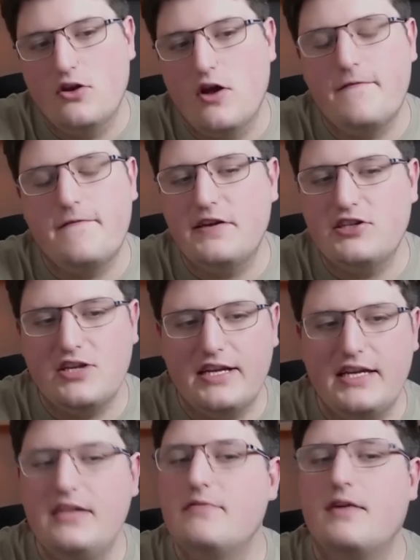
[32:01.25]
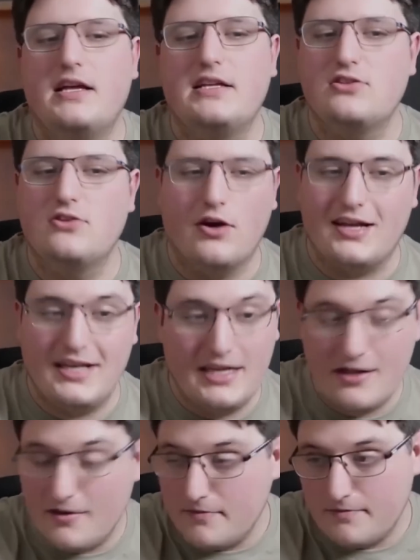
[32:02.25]
Officially, it's not
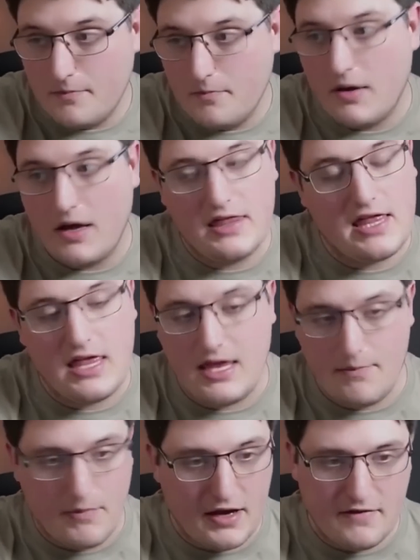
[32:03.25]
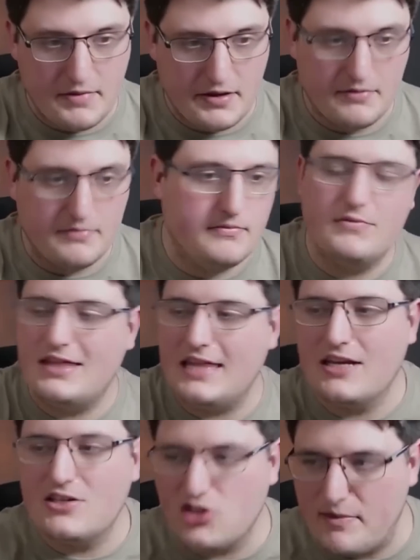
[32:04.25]
clear, but it might have been.
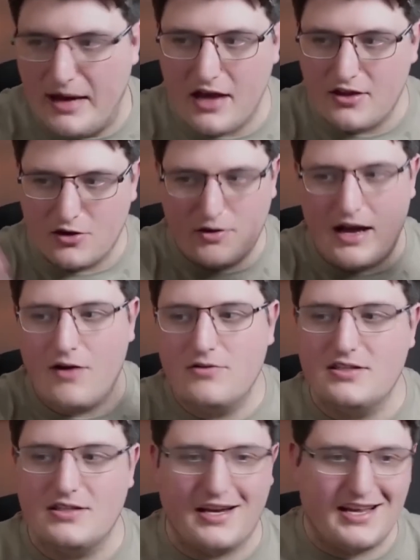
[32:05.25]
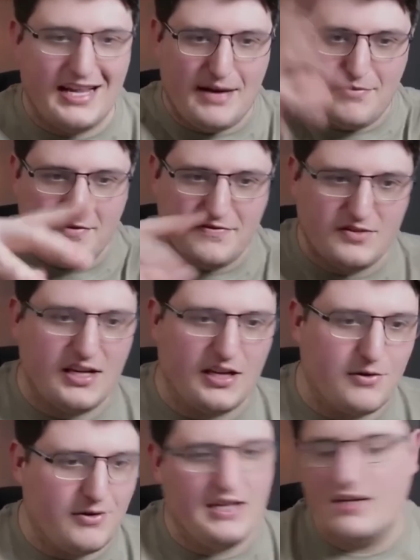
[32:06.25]
Things come out of the ground and like clamour for
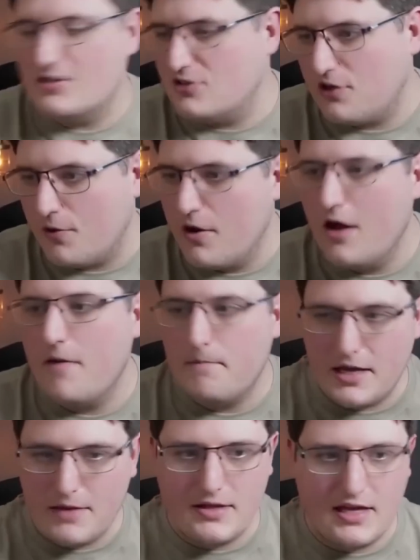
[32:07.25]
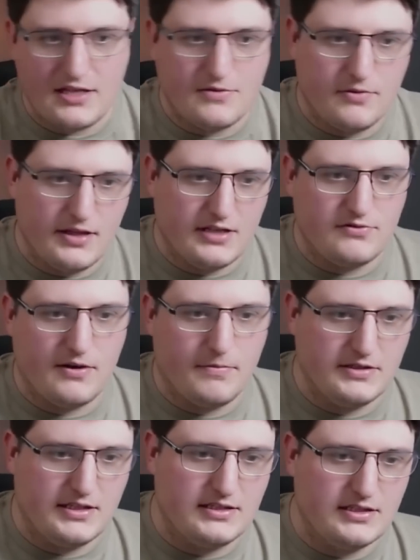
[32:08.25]
Sanguinius, so maybe that's what that's
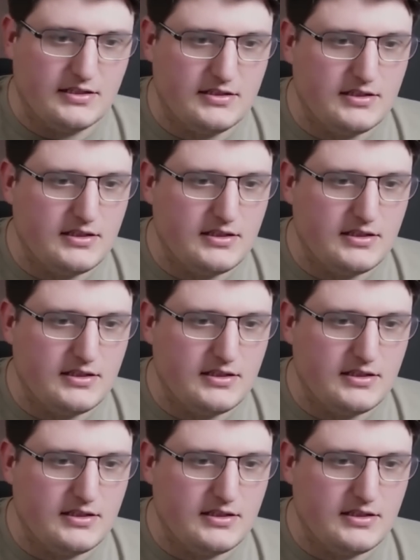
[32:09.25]
representing.